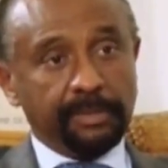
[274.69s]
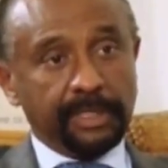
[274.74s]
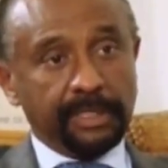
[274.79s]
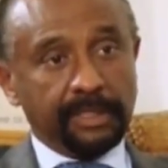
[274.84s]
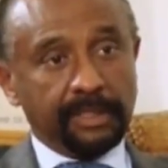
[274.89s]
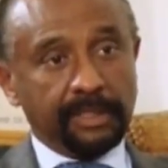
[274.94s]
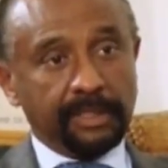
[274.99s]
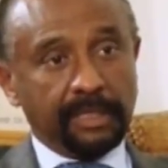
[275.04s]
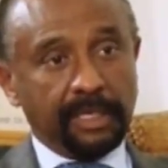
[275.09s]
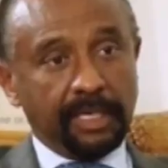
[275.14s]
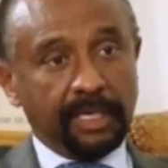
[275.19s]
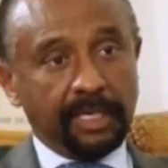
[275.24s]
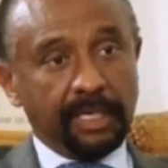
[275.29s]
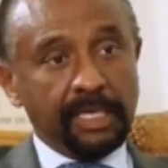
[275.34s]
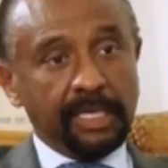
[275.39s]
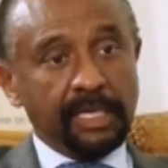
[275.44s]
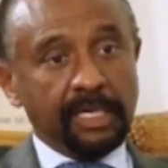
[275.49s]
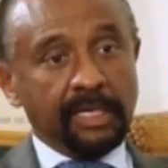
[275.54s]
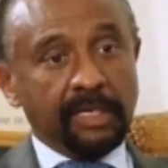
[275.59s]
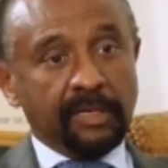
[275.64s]
But
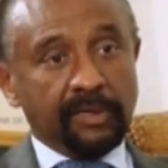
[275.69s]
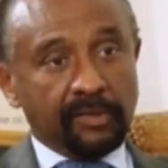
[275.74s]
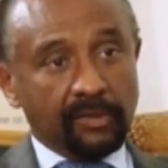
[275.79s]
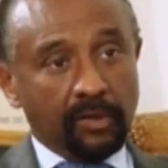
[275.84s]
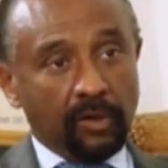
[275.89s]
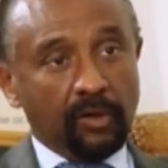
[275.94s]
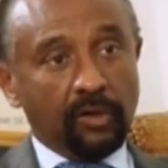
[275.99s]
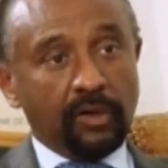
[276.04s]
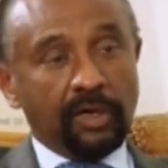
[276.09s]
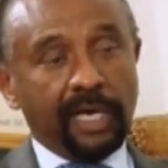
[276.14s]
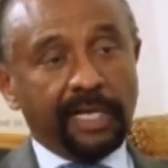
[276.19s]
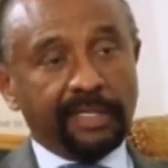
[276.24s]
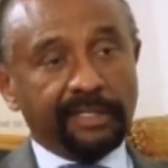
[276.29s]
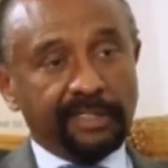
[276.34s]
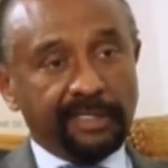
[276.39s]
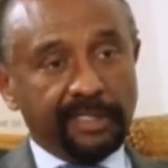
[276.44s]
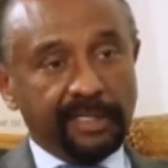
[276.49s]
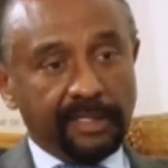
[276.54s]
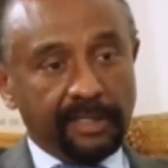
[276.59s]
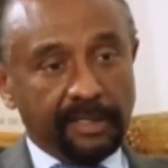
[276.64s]
so long
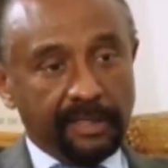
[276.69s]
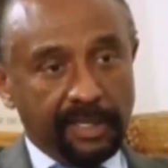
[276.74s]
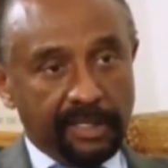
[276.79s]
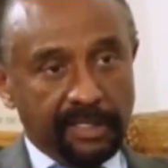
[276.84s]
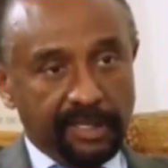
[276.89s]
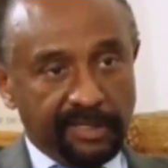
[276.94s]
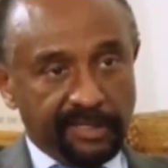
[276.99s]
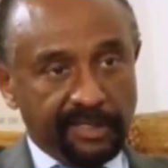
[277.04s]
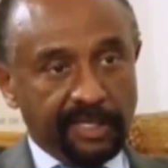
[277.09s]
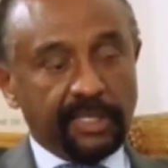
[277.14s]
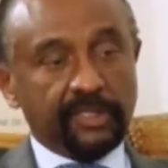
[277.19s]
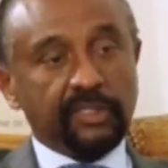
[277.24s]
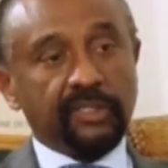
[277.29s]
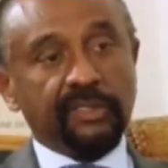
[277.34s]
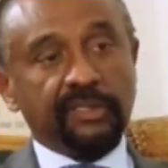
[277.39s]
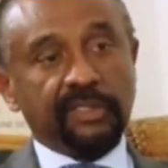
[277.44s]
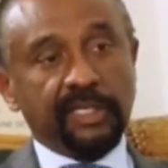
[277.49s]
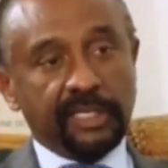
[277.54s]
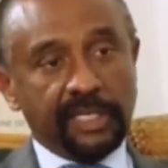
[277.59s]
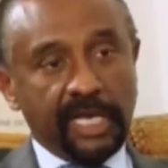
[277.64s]
as the
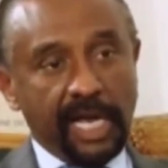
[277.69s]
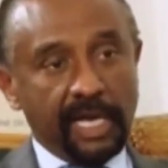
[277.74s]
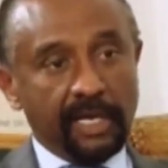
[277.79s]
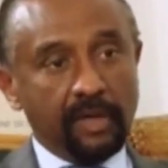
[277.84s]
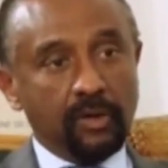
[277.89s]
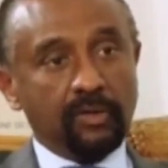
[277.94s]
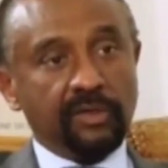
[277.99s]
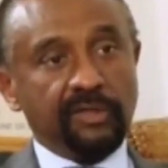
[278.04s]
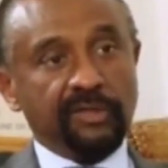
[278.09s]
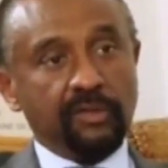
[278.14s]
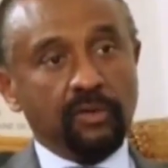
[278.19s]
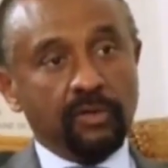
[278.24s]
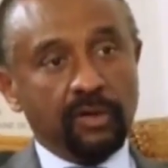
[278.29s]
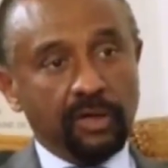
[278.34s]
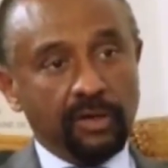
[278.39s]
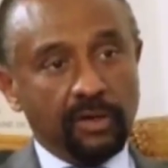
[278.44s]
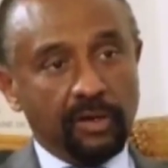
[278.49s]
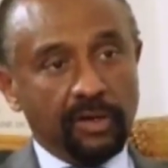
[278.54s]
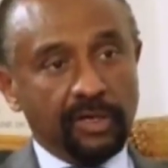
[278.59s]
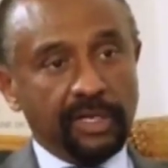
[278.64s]
discussion, the dialogue is
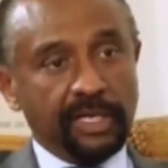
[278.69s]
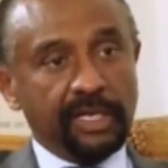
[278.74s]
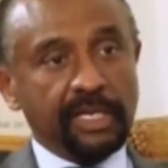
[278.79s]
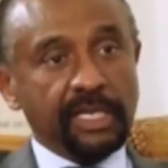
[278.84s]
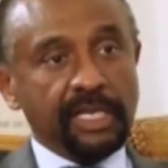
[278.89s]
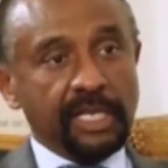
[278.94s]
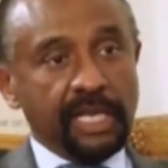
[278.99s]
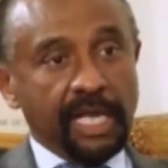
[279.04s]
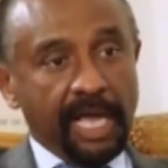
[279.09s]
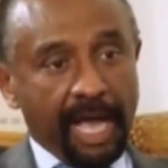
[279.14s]
going on, and